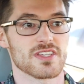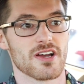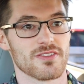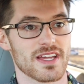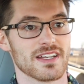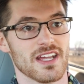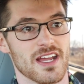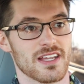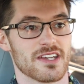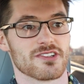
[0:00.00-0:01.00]
so than
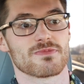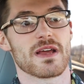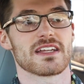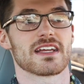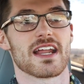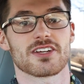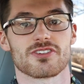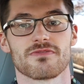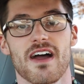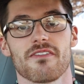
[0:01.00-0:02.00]
spending an
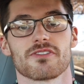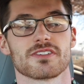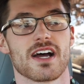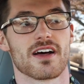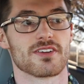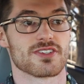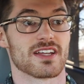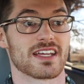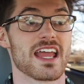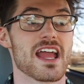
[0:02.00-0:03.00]
extra $500
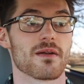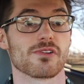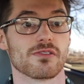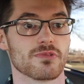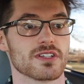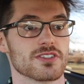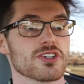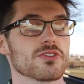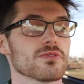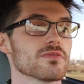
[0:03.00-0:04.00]
on a camera would
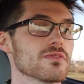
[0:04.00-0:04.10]
do.